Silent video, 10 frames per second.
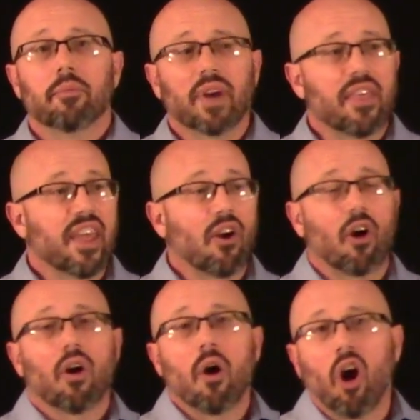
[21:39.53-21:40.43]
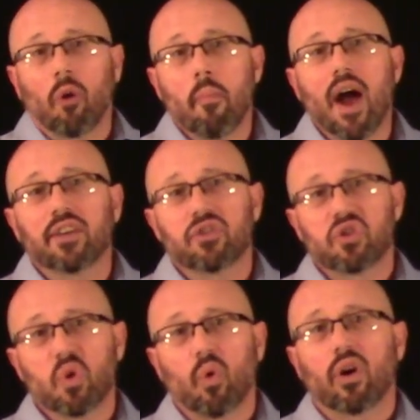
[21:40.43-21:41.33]
But I think our My
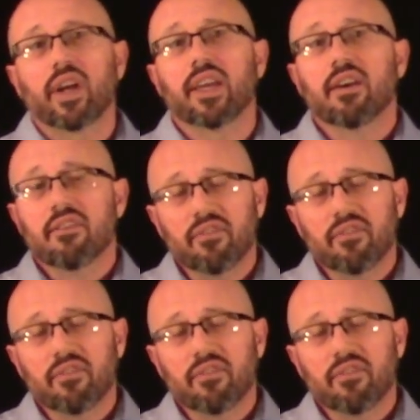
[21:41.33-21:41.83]
Story